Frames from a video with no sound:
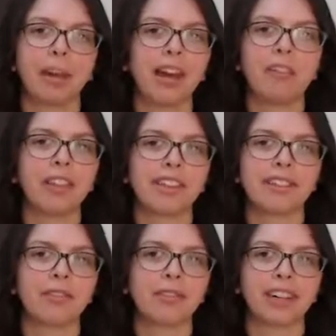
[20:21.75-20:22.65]
out of this
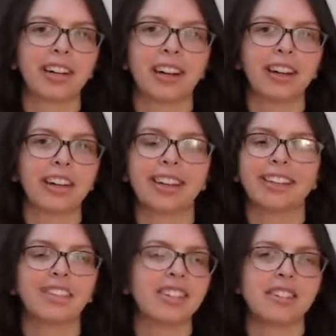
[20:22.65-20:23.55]
and feeling like
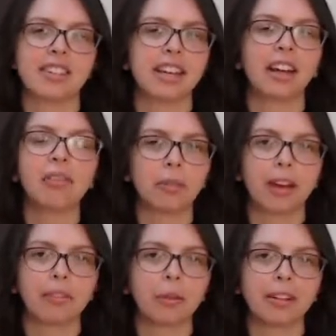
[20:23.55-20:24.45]
she's just in love with everyone.